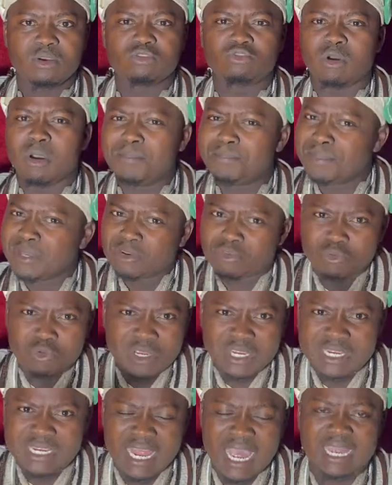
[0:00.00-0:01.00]
Don't be
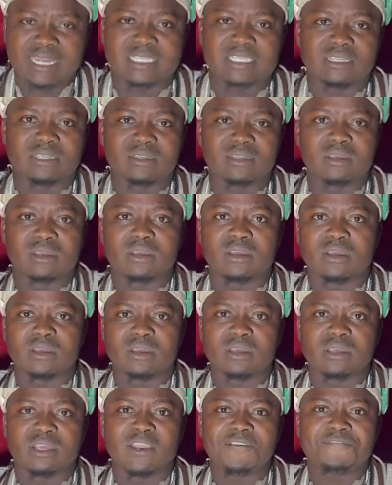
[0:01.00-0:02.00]
doing that.
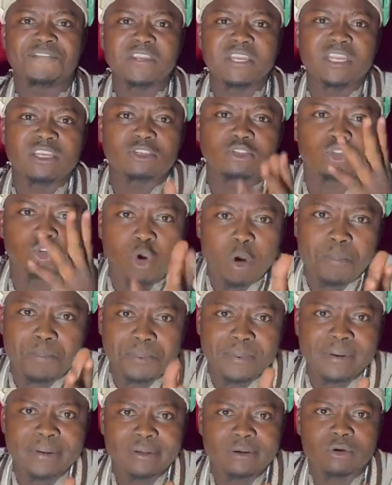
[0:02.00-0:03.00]
If you need
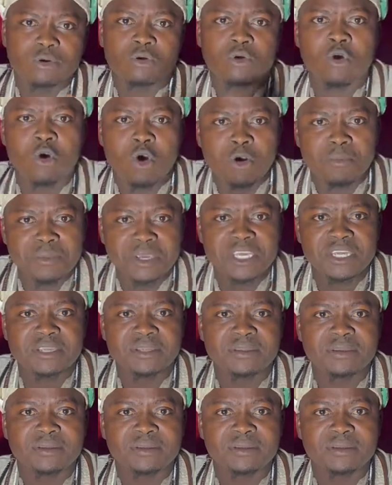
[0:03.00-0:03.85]
job, call me.